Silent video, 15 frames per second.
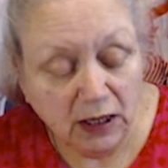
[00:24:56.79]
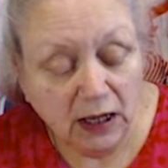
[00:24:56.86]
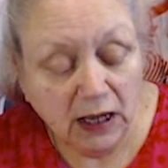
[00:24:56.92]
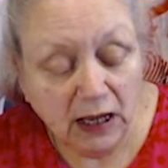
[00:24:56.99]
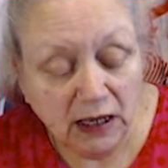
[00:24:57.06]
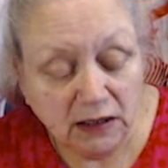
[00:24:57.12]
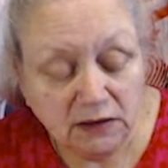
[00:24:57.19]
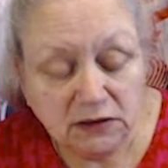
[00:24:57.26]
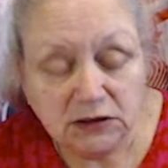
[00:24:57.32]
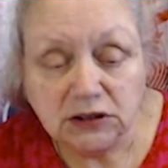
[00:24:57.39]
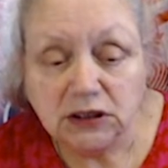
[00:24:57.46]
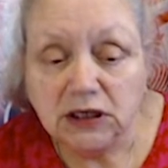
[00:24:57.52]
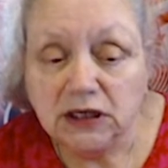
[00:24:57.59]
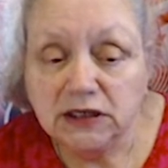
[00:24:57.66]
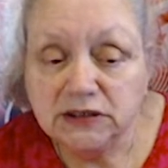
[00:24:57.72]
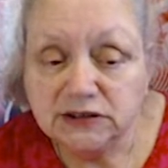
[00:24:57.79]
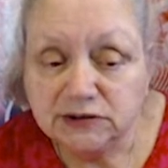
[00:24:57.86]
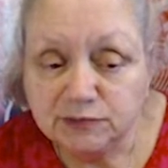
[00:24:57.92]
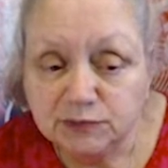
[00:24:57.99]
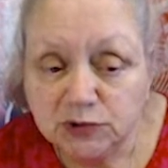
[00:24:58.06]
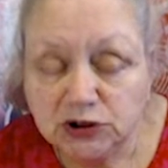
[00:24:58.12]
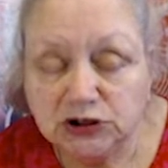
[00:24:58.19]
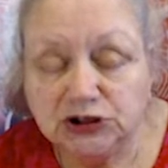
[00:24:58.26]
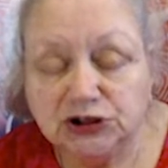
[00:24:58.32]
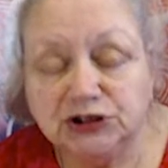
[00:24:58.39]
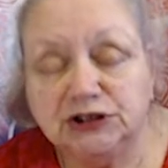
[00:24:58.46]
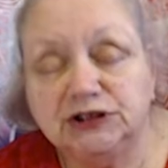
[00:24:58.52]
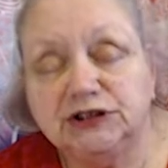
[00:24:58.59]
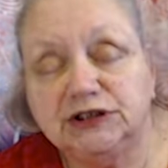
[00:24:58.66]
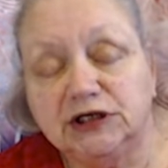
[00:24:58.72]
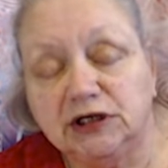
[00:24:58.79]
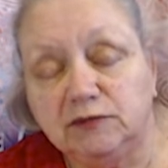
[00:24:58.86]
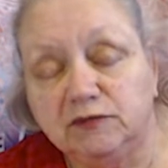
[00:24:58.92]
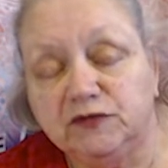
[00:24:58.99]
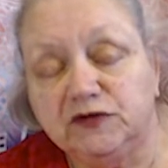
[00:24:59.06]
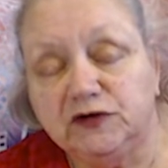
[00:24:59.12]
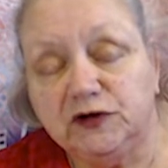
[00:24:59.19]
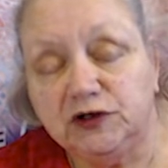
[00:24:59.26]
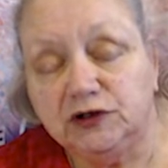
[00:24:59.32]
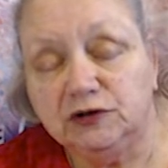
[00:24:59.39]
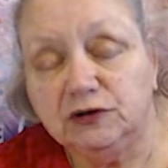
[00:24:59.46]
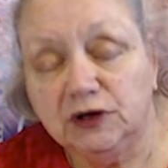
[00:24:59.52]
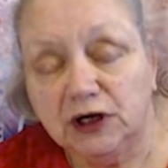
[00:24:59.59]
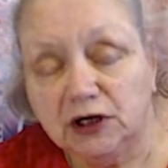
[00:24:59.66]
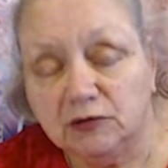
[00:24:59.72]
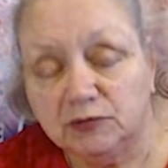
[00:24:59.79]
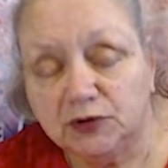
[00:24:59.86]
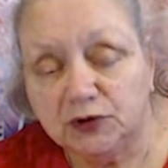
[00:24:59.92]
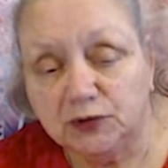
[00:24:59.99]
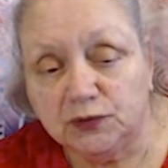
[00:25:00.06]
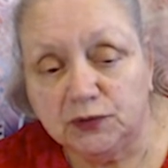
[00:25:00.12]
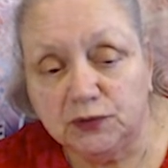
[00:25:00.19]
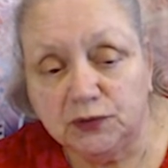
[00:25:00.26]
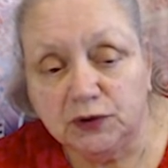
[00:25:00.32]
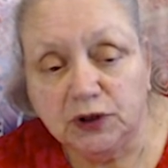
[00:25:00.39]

And it's much the same for you, Capricorn.